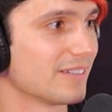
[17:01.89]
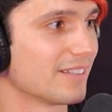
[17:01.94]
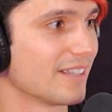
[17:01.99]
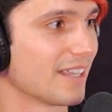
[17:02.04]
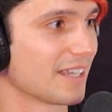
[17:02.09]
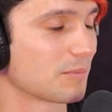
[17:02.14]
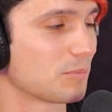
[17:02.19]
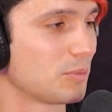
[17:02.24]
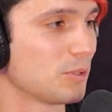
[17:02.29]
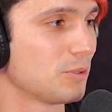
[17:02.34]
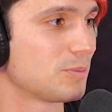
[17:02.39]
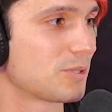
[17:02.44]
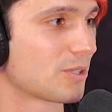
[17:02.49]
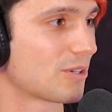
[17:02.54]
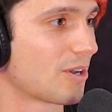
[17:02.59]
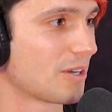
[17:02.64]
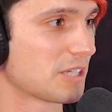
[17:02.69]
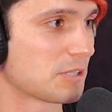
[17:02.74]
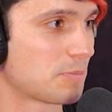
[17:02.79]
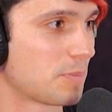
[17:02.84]
Like boobs
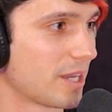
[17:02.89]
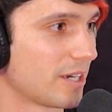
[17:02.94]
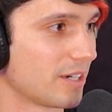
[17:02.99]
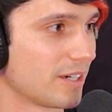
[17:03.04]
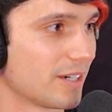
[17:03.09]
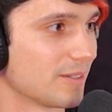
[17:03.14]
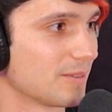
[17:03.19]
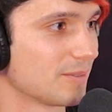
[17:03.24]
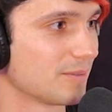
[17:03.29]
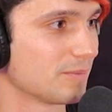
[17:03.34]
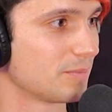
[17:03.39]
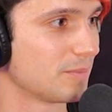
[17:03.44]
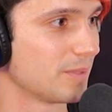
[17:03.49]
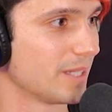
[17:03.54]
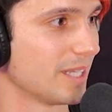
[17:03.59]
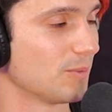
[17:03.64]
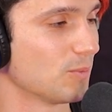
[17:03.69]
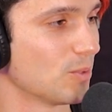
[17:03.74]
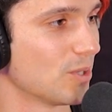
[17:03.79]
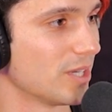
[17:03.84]
are always better
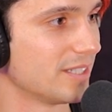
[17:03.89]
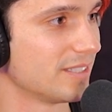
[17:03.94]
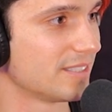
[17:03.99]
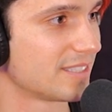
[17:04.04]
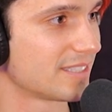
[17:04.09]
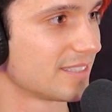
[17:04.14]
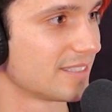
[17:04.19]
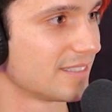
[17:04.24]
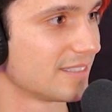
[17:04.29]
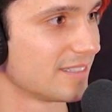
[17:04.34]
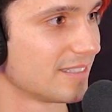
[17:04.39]
in ones.